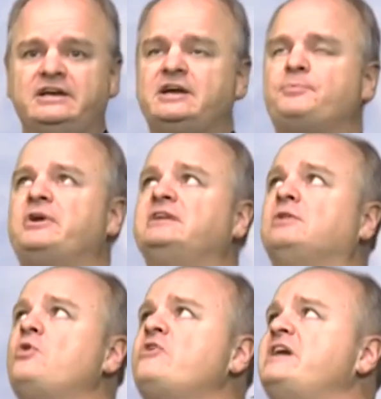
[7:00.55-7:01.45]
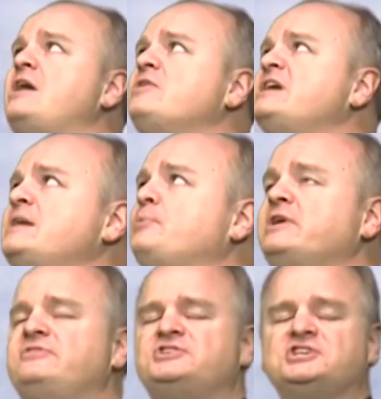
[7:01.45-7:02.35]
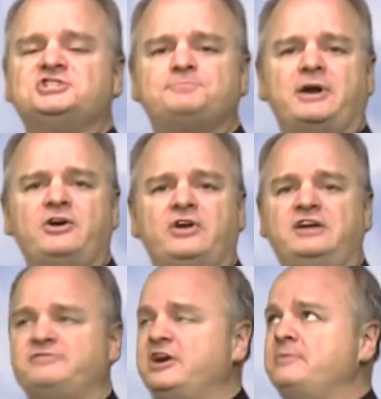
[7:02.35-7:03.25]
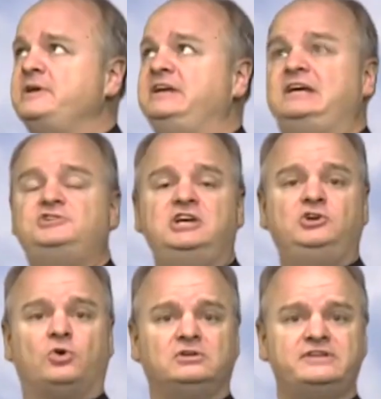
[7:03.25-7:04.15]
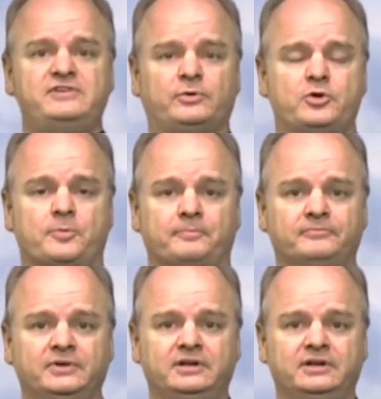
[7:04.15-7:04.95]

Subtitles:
And I prayed, Lord, how I bring this inspiring environment into your living room?